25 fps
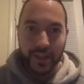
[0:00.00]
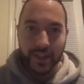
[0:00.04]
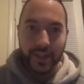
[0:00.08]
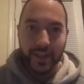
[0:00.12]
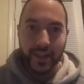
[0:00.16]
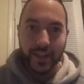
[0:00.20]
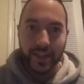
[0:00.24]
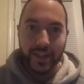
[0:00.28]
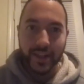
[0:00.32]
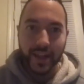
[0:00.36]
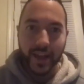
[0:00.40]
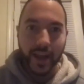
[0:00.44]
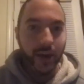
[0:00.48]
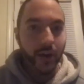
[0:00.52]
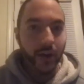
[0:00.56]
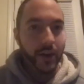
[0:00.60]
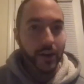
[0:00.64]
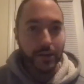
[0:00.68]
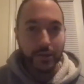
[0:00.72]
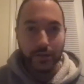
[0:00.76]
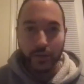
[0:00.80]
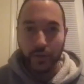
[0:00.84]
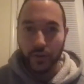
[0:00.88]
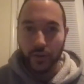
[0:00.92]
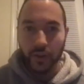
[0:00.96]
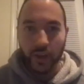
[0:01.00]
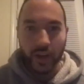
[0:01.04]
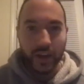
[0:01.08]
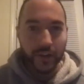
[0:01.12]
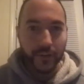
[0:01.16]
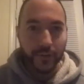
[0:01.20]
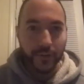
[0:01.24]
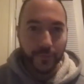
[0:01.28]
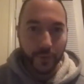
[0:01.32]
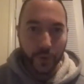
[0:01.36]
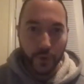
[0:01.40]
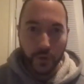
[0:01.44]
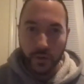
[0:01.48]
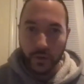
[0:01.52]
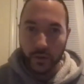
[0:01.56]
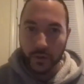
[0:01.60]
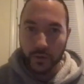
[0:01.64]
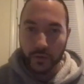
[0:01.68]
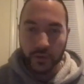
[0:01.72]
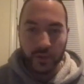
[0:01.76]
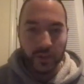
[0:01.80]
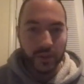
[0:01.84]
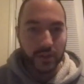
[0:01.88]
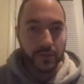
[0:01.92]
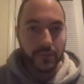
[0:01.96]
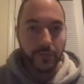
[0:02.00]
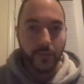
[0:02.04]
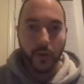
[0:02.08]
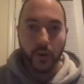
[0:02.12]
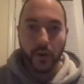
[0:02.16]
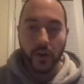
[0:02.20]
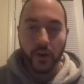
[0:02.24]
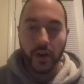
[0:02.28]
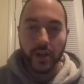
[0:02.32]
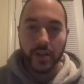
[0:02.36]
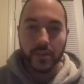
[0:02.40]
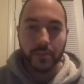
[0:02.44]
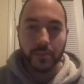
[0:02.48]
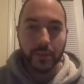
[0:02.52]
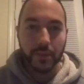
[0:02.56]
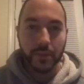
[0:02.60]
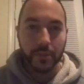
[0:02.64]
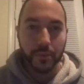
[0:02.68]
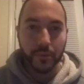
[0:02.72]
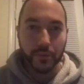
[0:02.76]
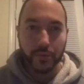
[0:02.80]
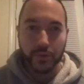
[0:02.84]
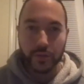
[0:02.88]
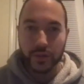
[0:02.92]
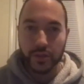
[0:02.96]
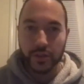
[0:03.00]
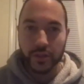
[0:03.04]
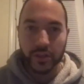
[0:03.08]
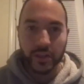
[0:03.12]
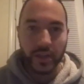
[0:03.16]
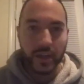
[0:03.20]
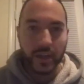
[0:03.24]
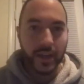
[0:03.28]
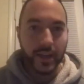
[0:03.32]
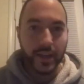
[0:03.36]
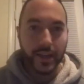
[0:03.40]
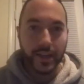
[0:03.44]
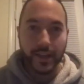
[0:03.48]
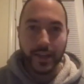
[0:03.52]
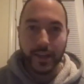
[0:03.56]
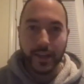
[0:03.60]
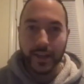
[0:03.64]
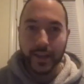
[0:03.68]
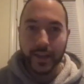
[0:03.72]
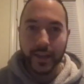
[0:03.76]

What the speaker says: And now I saw a lot of photos as far as people just saying,